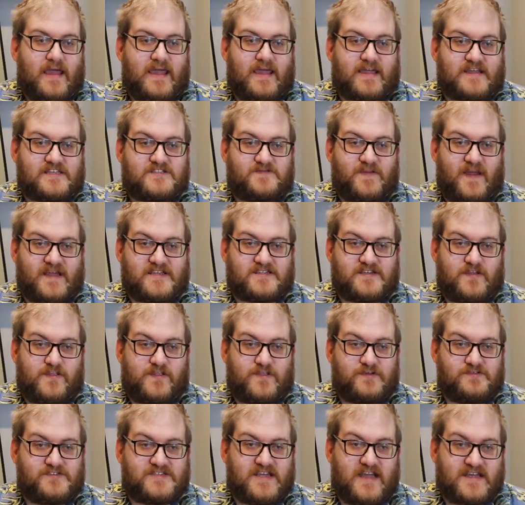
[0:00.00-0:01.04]
He expects
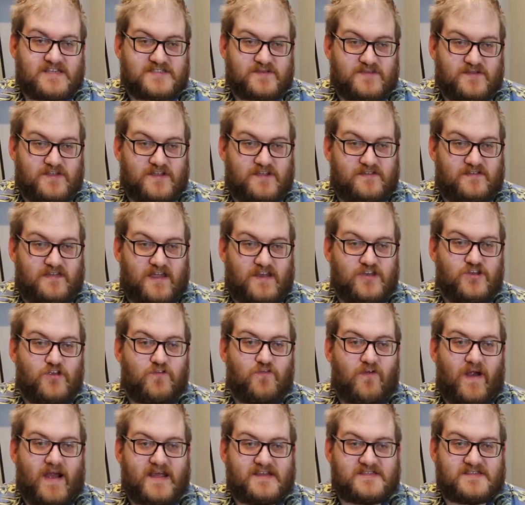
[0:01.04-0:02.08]
enthusiasm to continue
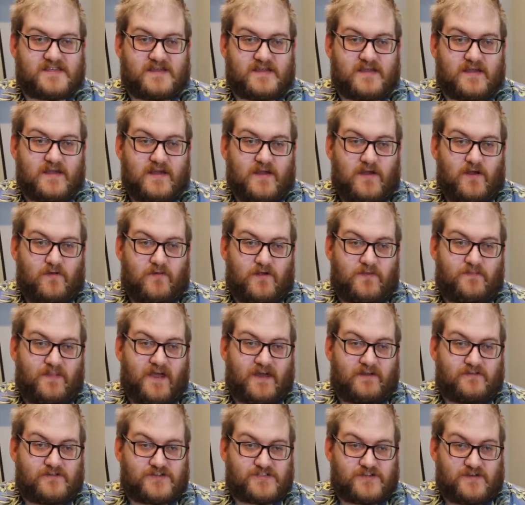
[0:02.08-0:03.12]
rising, with
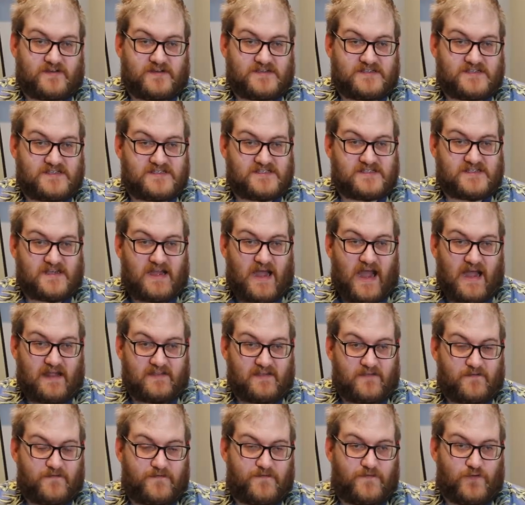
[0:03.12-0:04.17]
petrol shortages
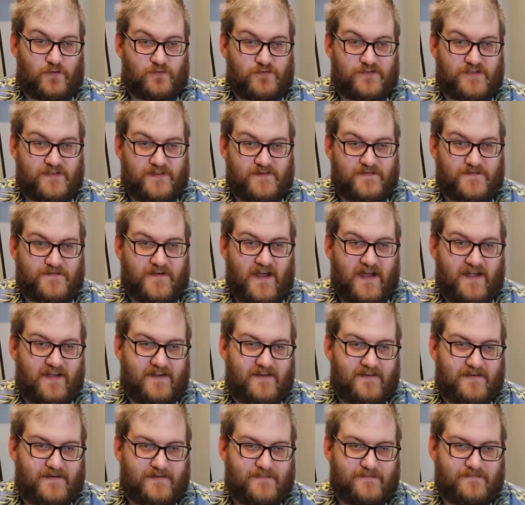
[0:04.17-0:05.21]
adding fuel to the
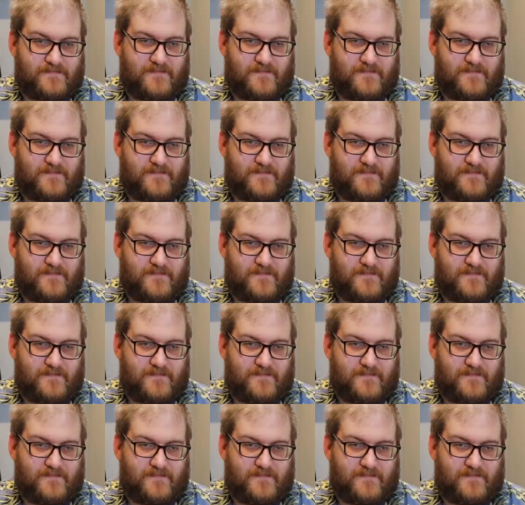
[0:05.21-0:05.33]
fire.